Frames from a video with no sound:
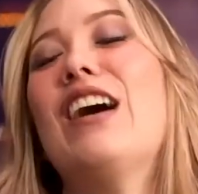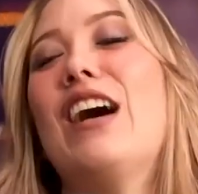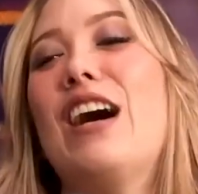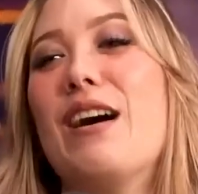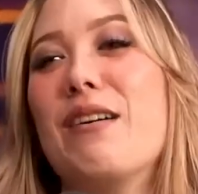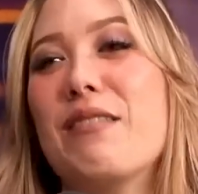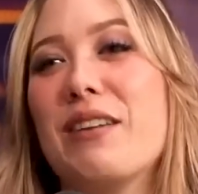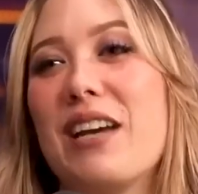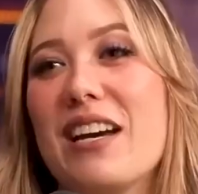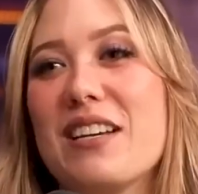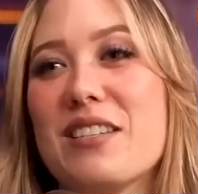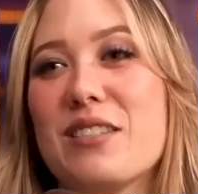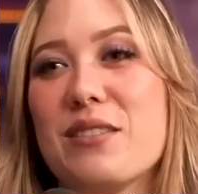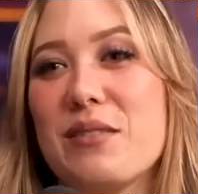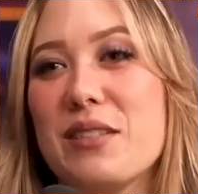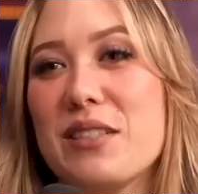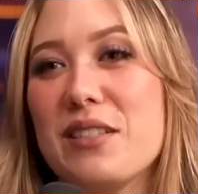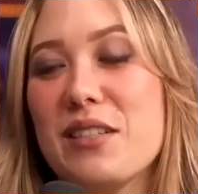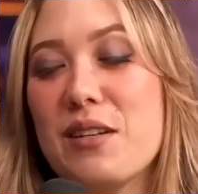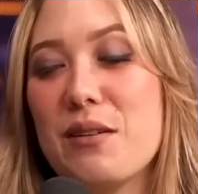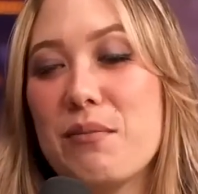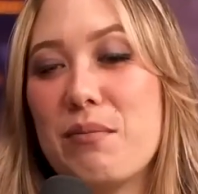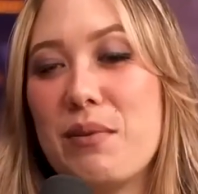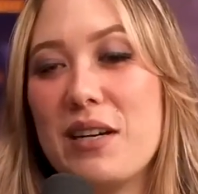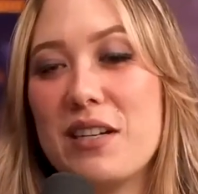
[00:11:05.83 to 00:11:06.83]
Uh, yeah, so we
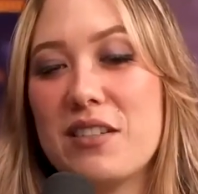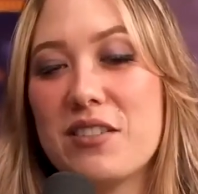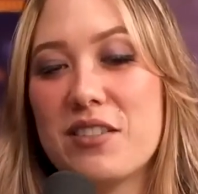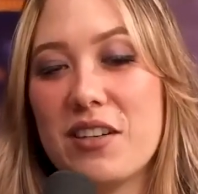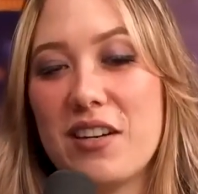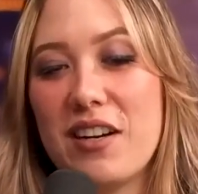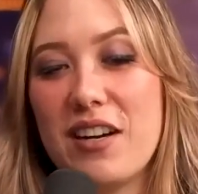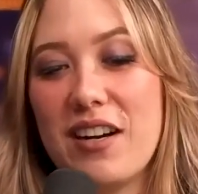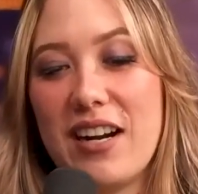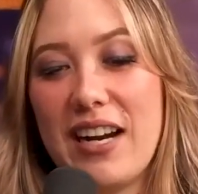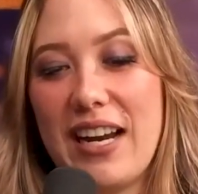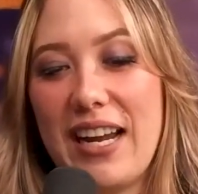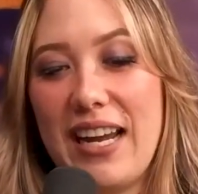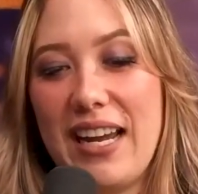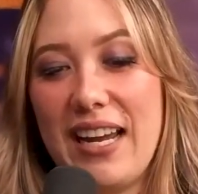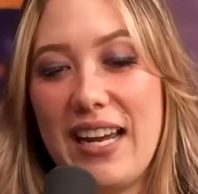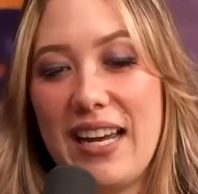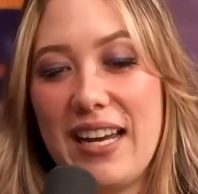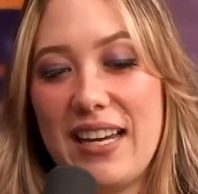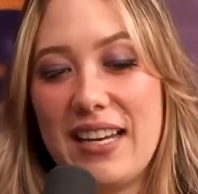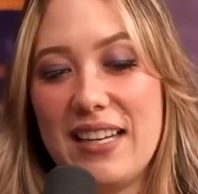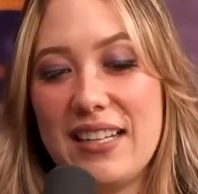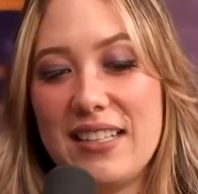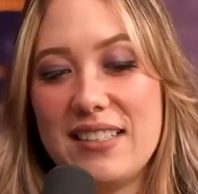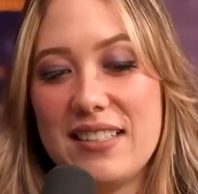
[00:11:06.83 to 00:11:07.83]
took a picture
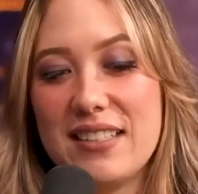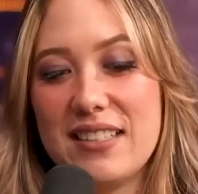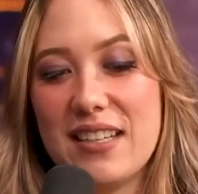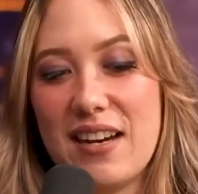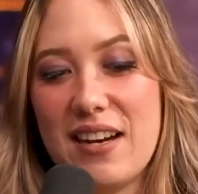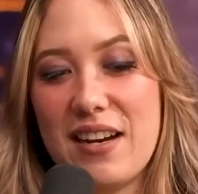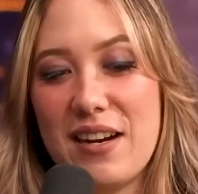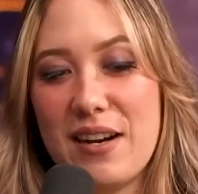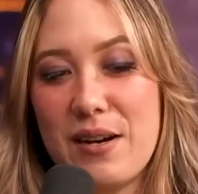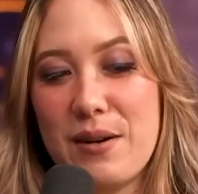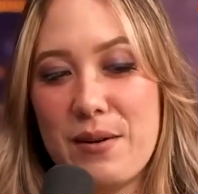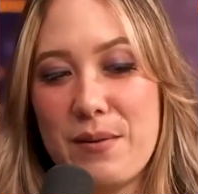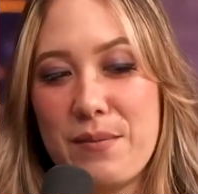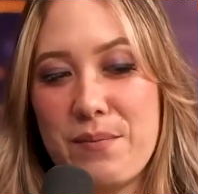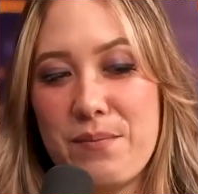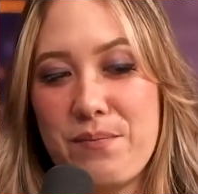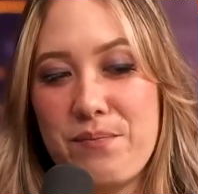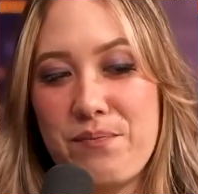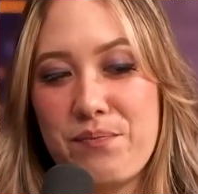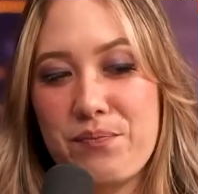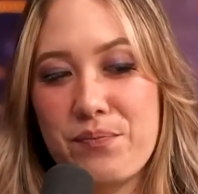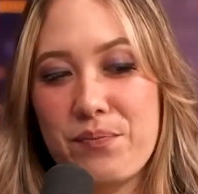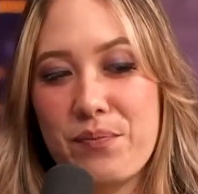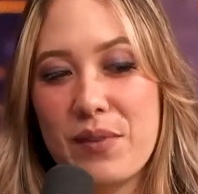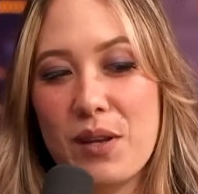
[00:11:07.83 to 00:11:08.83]
and
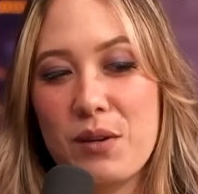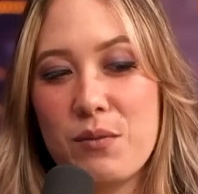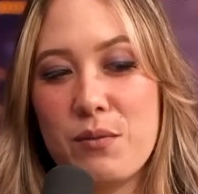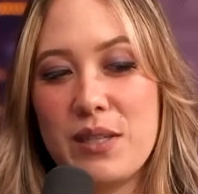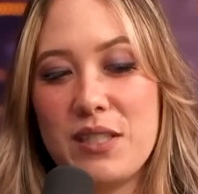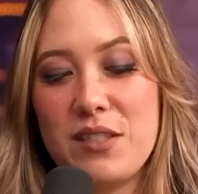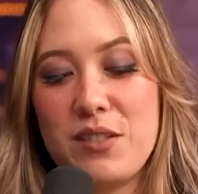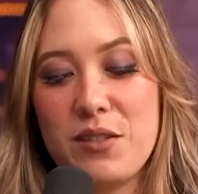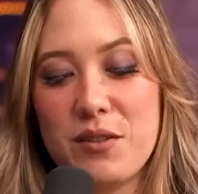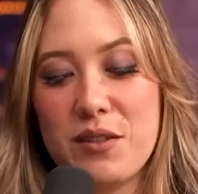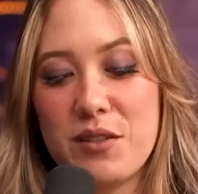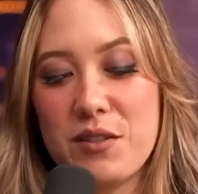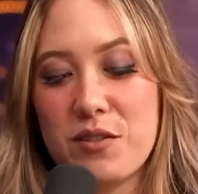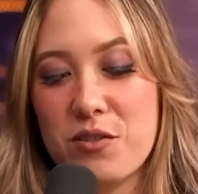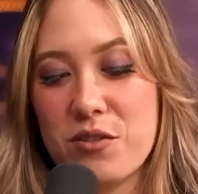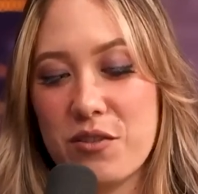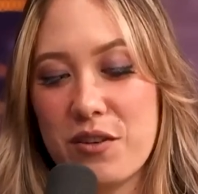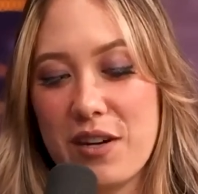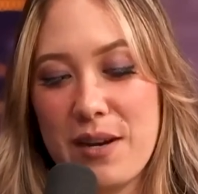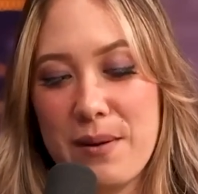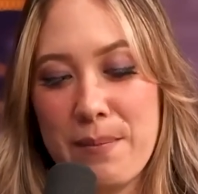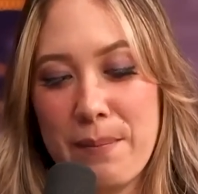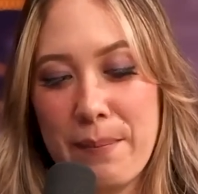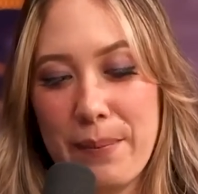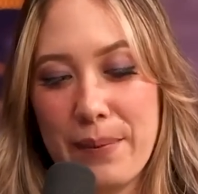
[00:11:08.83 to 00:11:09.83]
um, we do the
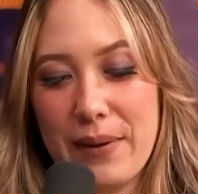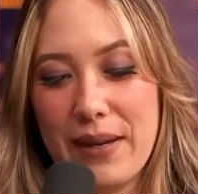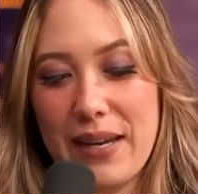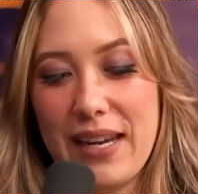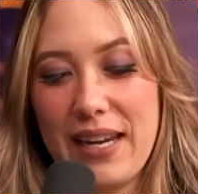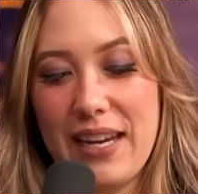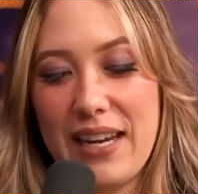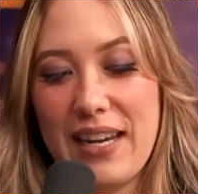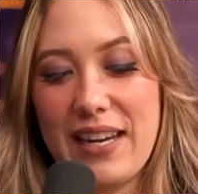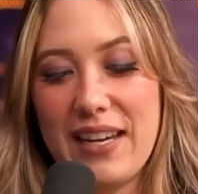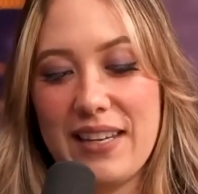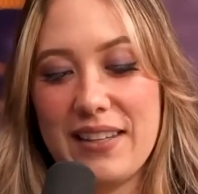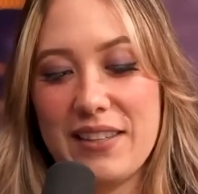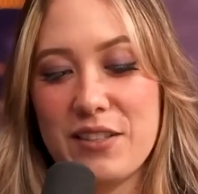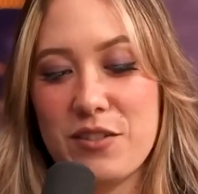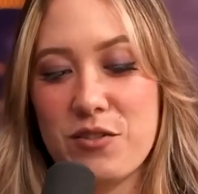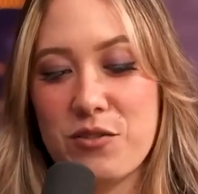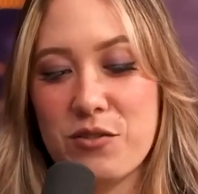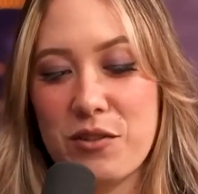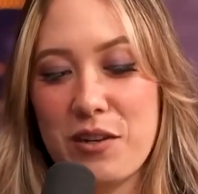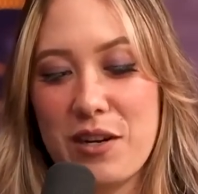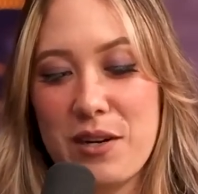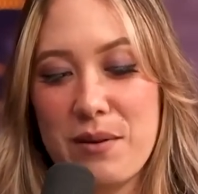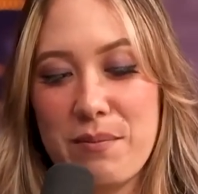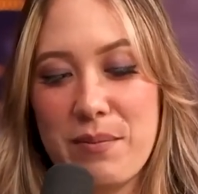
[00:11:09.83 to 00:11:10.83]
trip. And the
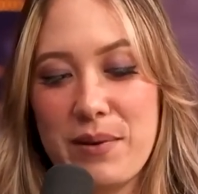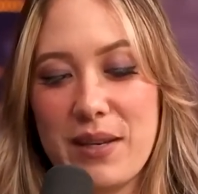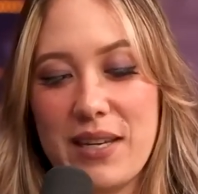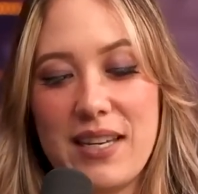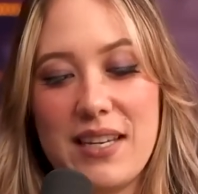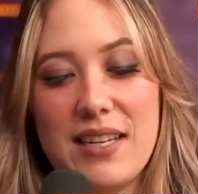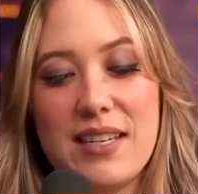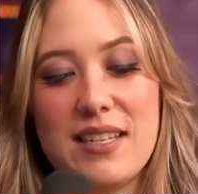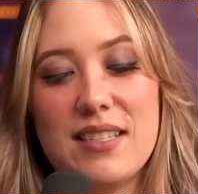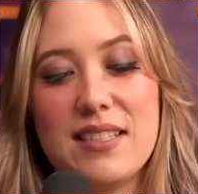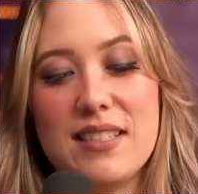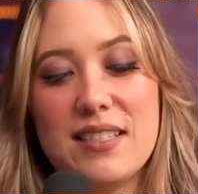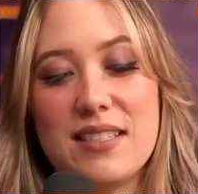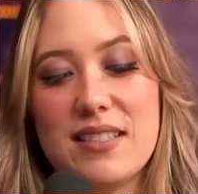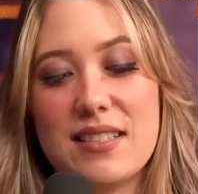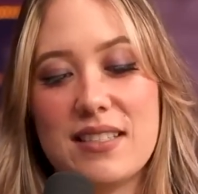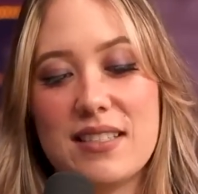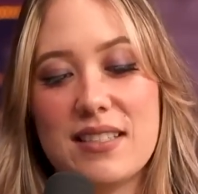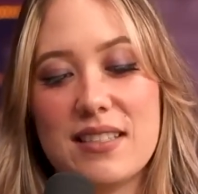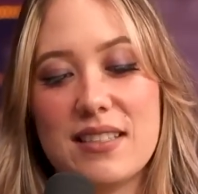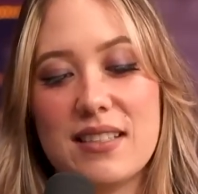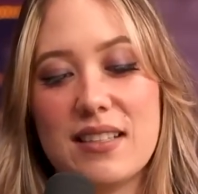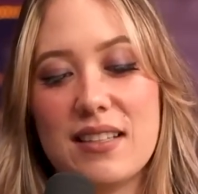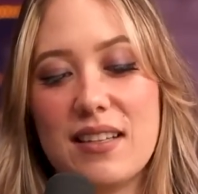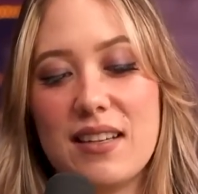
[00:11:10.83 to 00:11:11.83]
trip
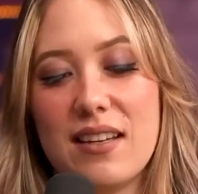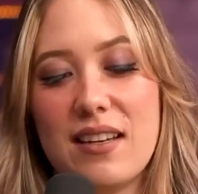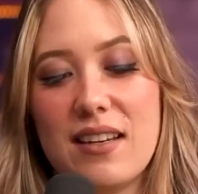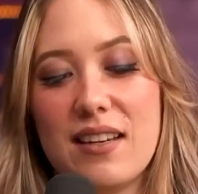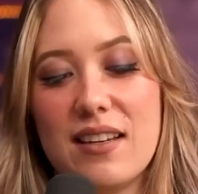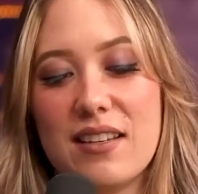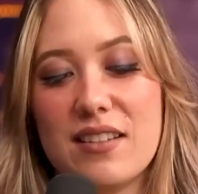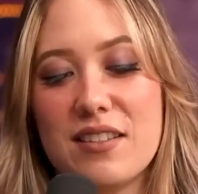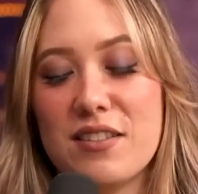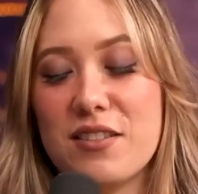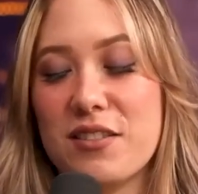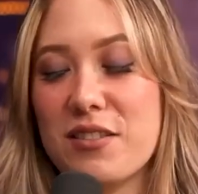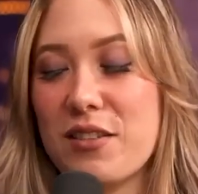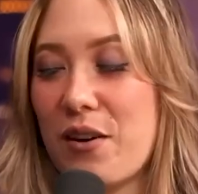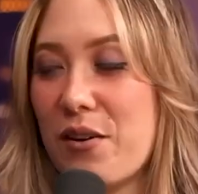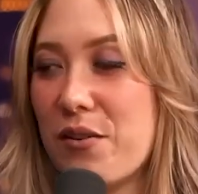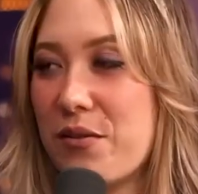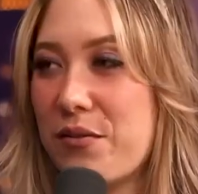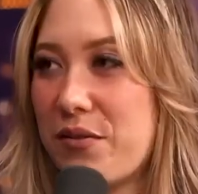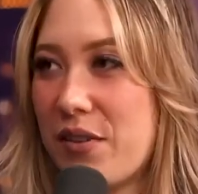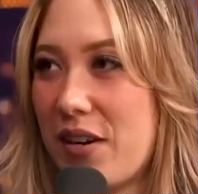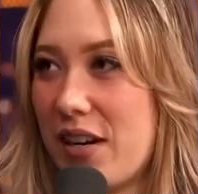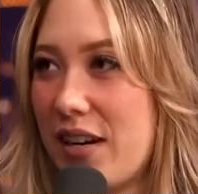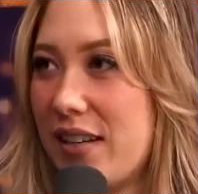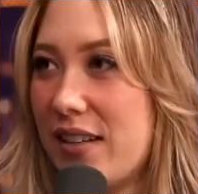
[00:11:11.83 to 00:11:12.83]
is
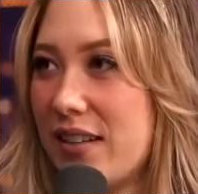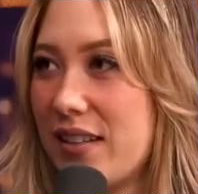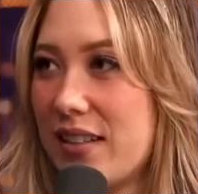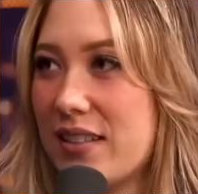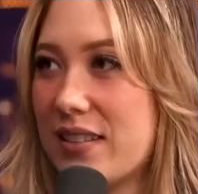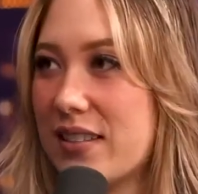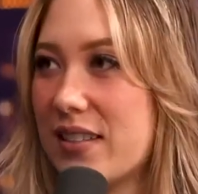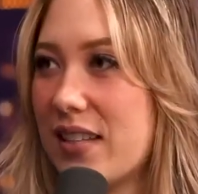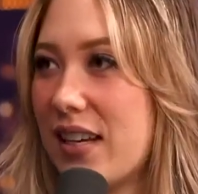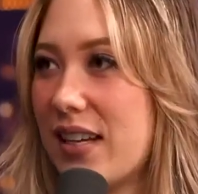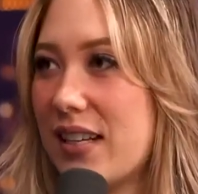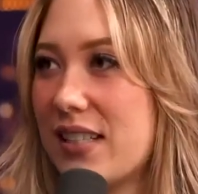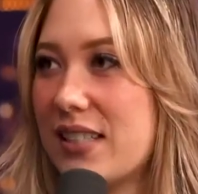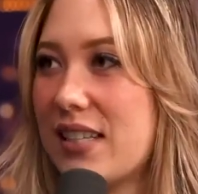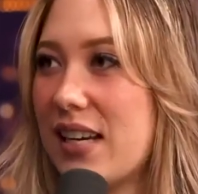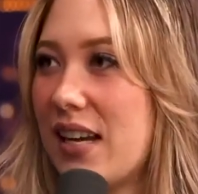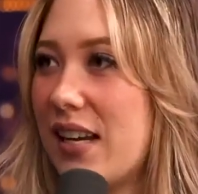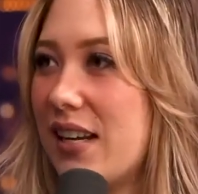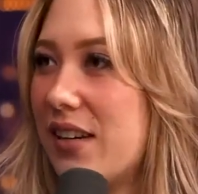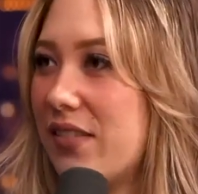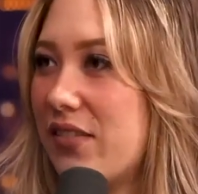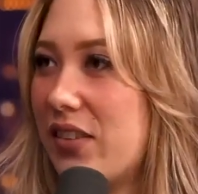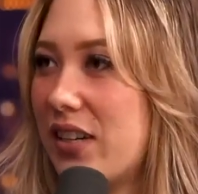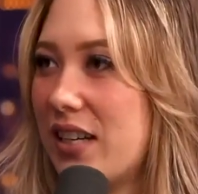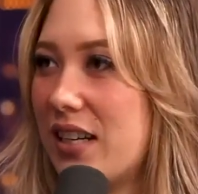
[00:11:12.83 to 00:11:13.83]
so fun. It's like
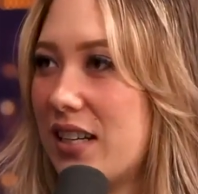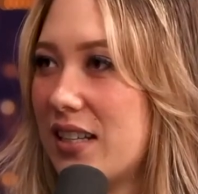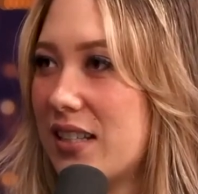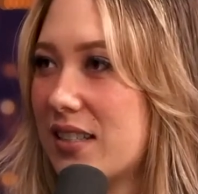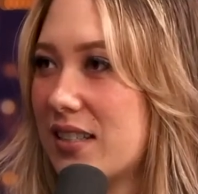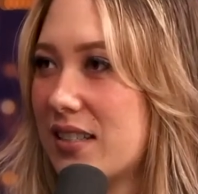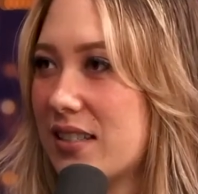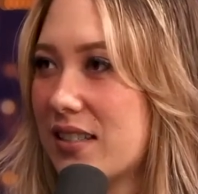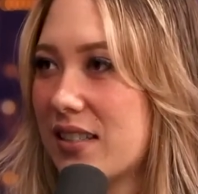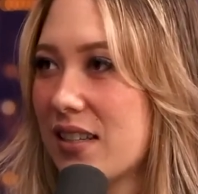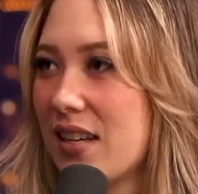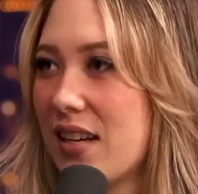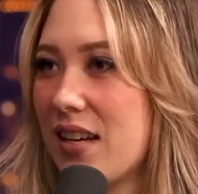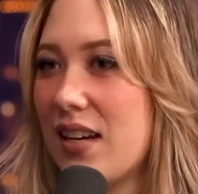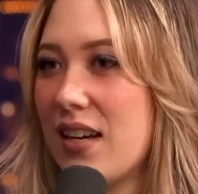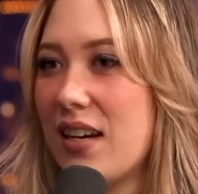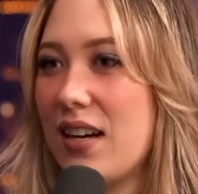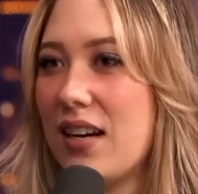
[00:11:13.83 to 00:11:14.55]
ten of us.